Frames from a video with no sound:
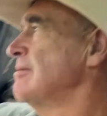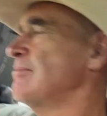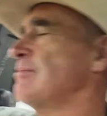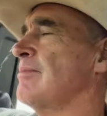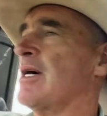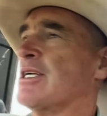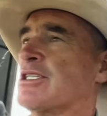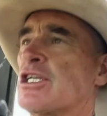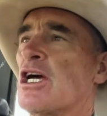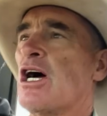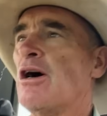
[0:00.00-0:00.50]

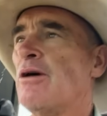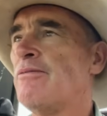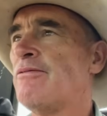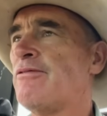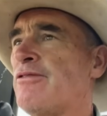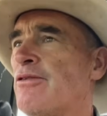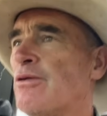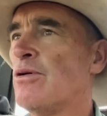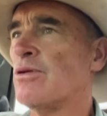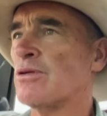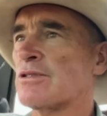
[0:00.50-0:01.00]
much hope
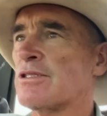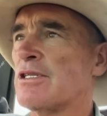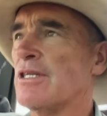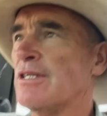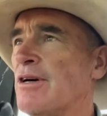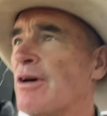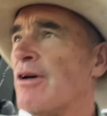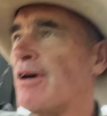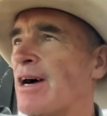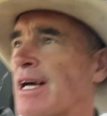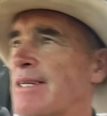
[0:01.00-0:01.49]
for
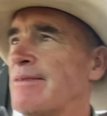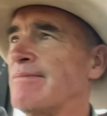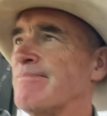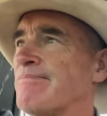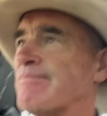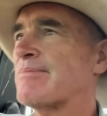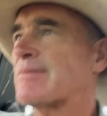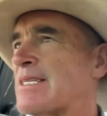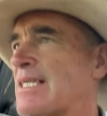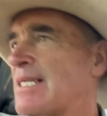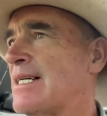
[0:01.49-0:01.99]
tonight.
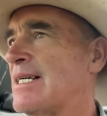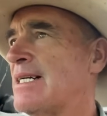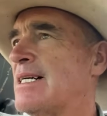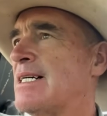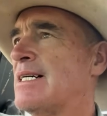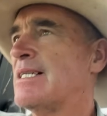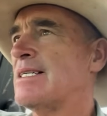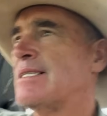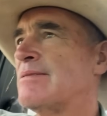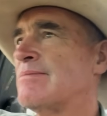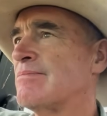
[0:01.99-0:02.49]

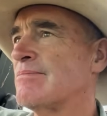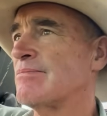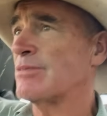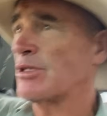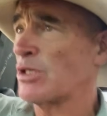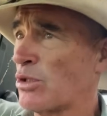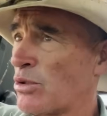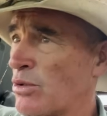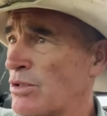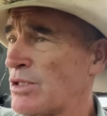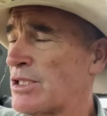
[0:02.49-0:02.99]

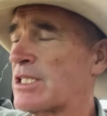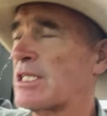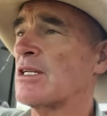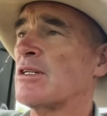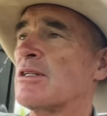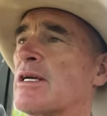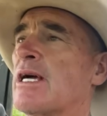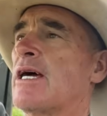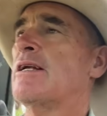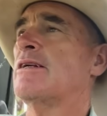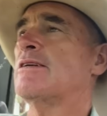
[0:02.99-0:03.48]
We could
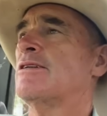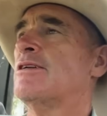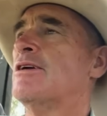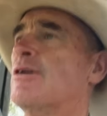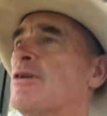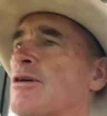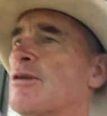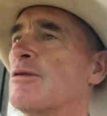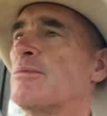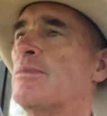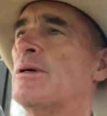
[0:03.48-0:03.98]
still get a
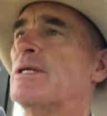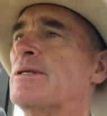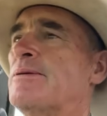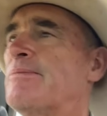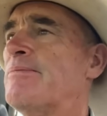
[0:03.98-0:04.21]
dog, but